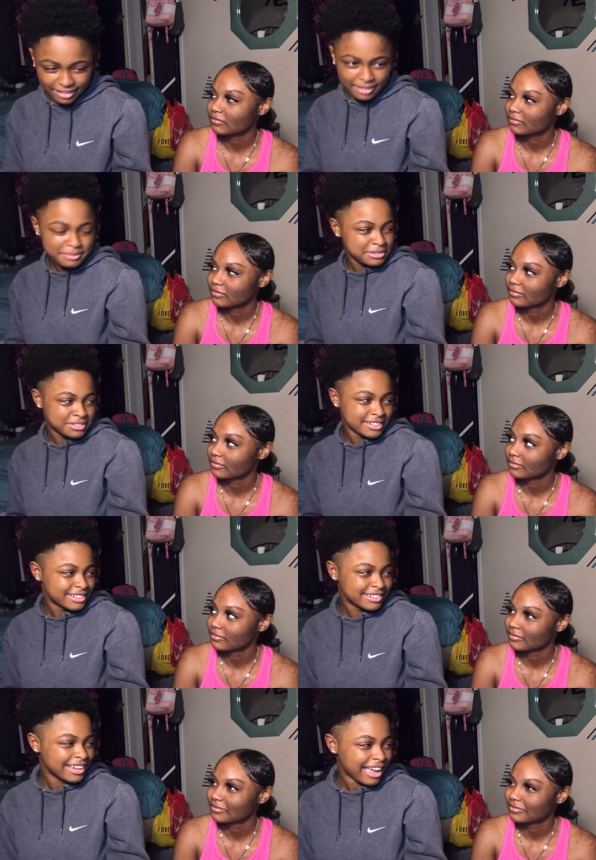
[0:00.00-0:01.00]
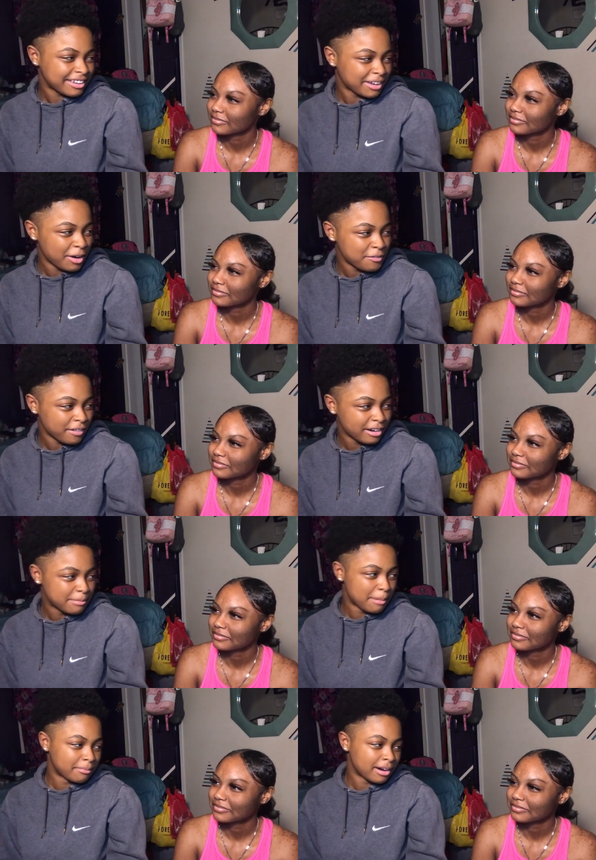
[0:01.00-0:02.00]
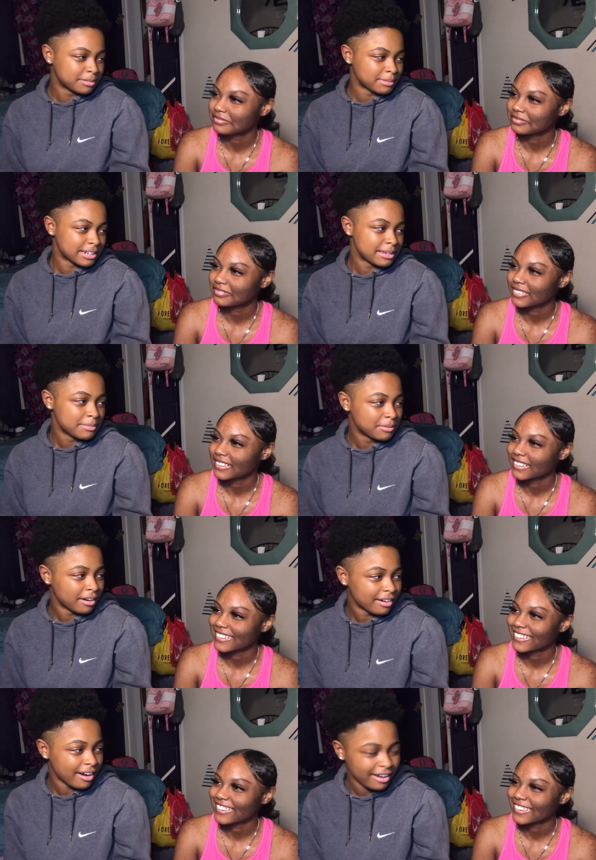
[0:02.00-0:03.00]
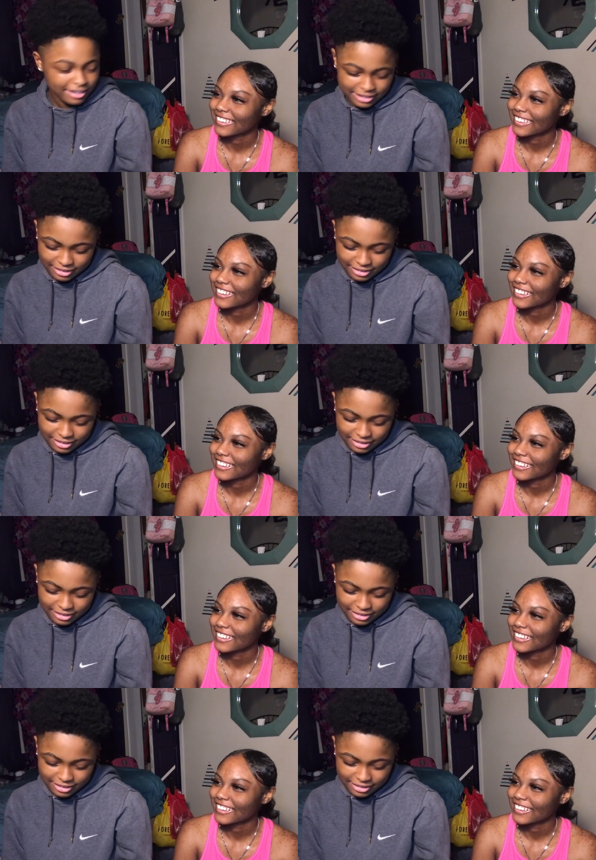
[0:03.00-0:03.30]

Speaker 1: Up the street. I can go far because my mom about to hit me with her car.